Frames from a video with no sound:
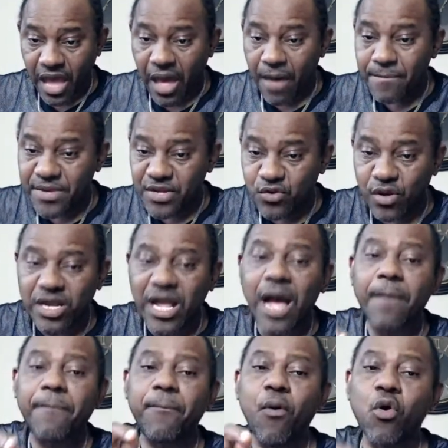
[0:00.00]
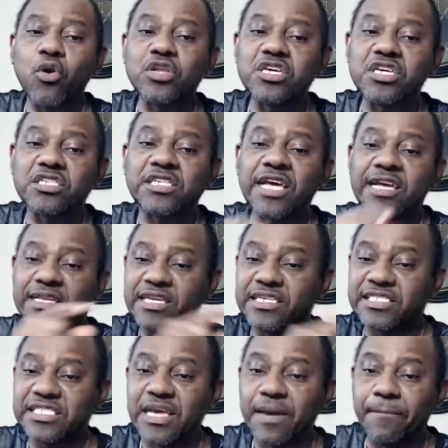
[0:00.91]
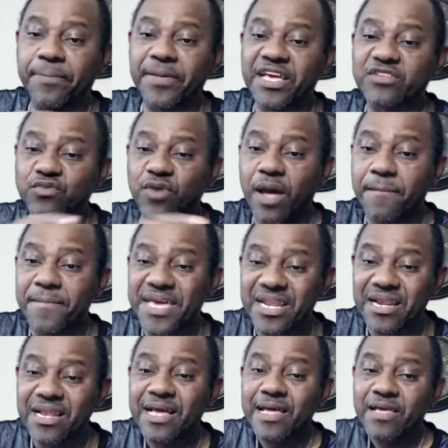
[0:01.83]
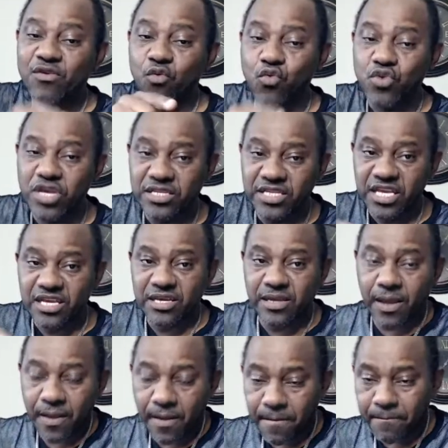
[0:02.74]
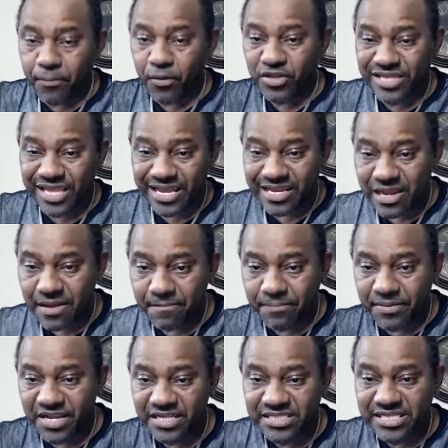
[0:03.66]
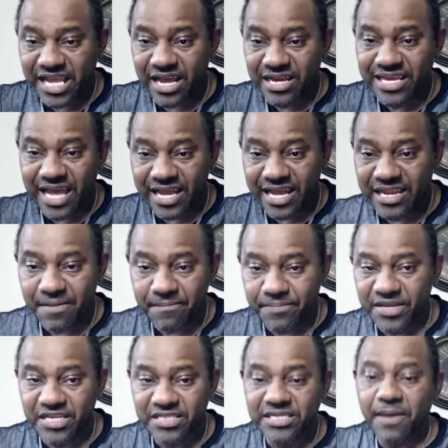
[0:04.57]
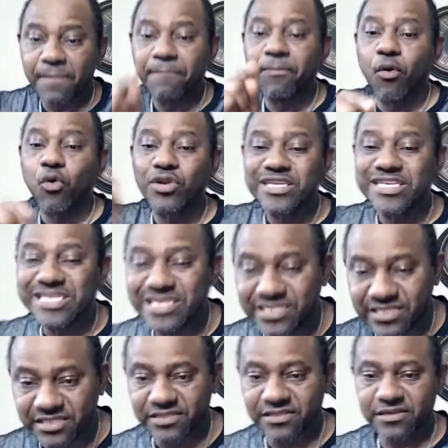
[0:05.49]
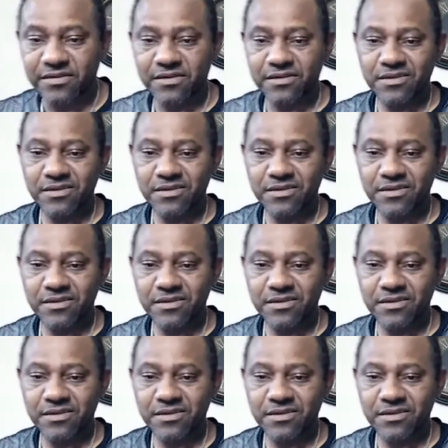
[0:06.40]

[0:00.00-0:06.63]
I mean, because police, the same place where I build, who you think protect them place there, guard them place there? Police.